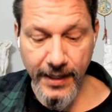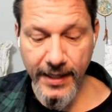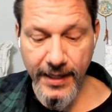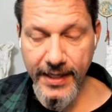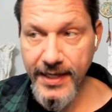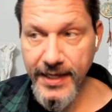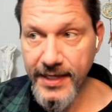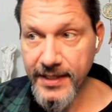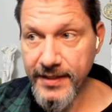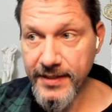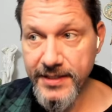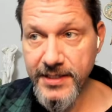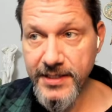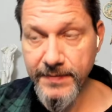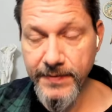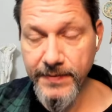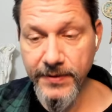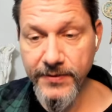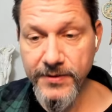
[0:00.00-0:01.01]
In these
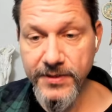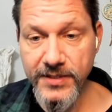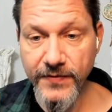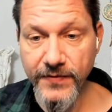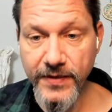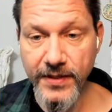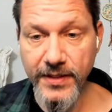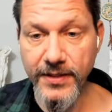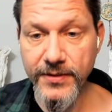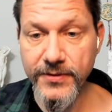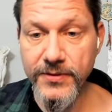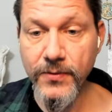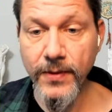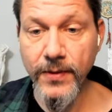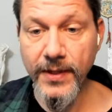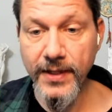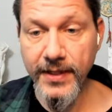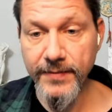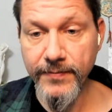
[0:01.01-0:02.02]
hypnosis videos,
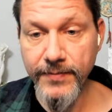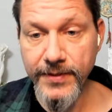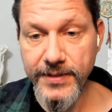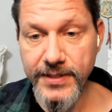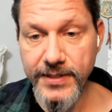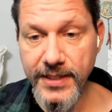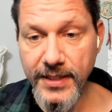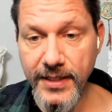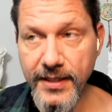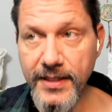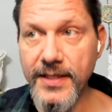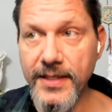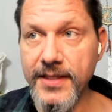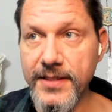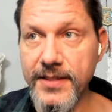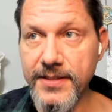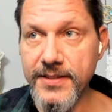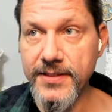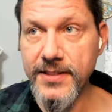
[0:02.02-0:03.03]
what I present
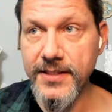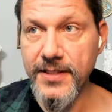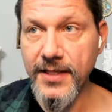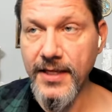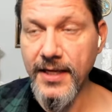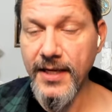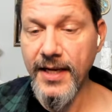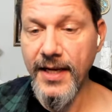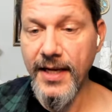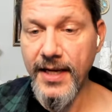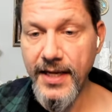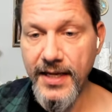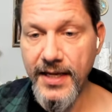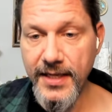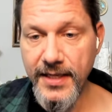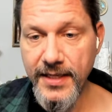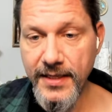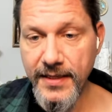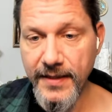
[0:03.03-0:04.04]
is
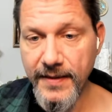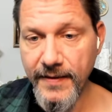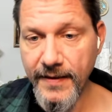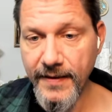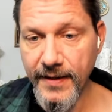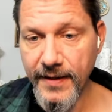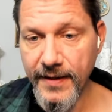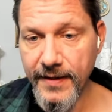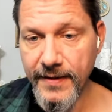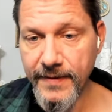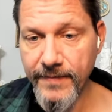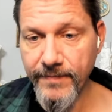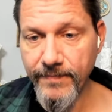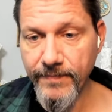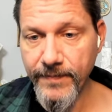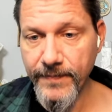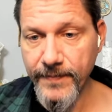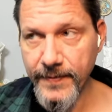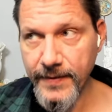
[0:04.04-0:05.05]
it's
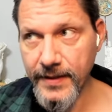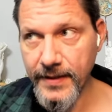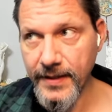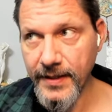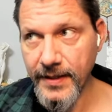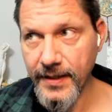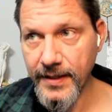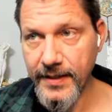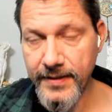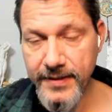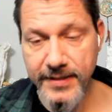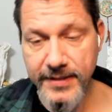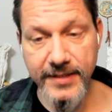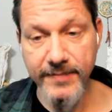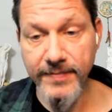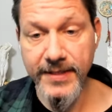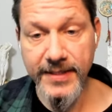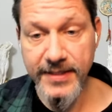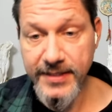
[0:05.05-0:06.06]

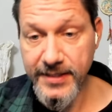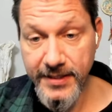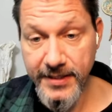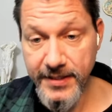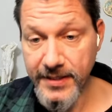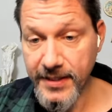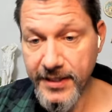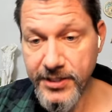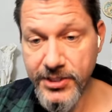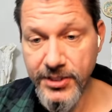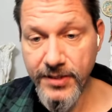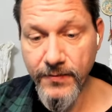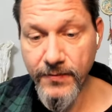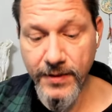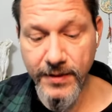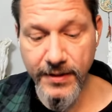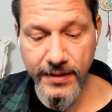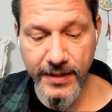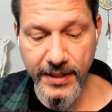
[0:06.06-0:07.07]
an induction
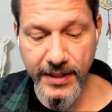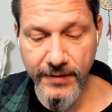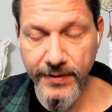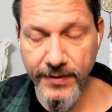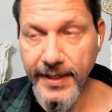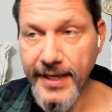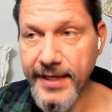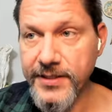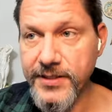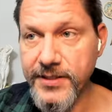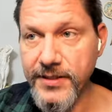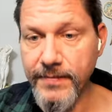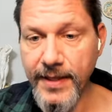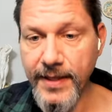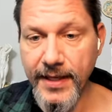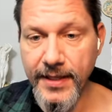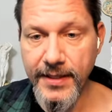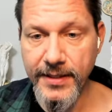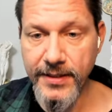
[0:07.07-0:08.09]
where I relax your
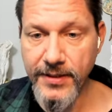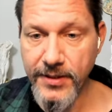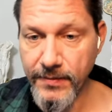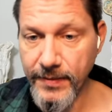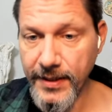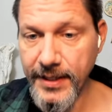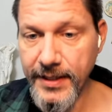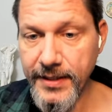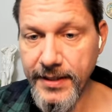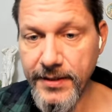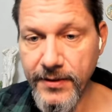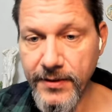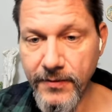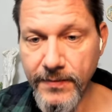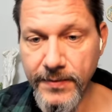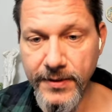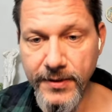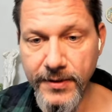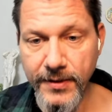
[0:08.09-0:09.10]
body and your mind and
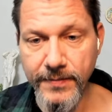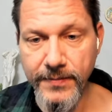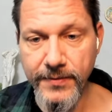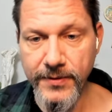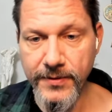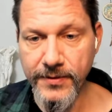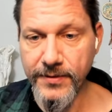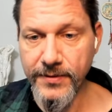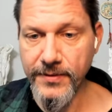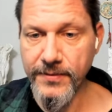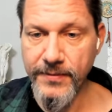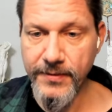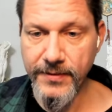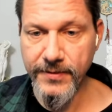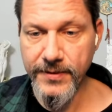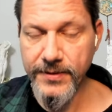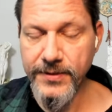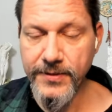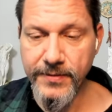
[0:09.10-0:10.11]
open up you
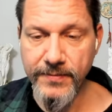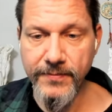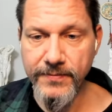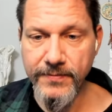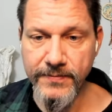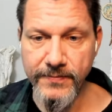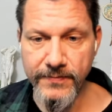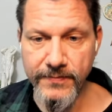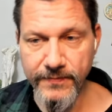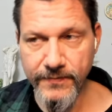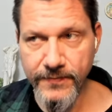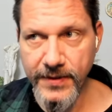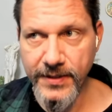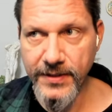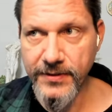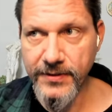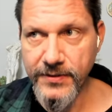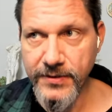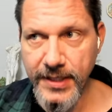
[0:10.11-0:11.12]
into
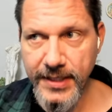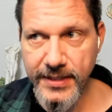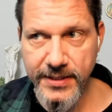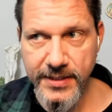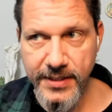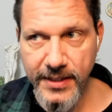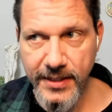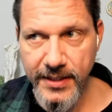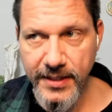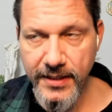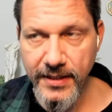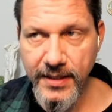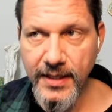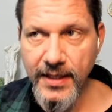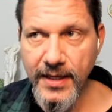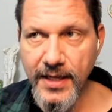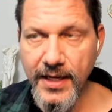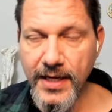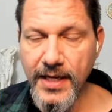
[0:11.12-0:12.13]
a trance state,
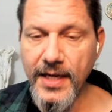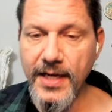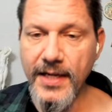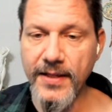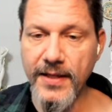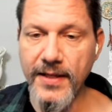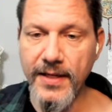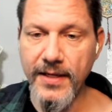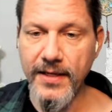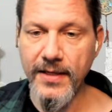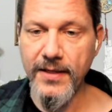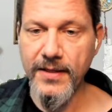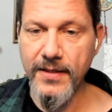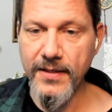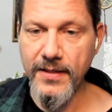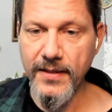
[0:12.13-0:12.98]
and then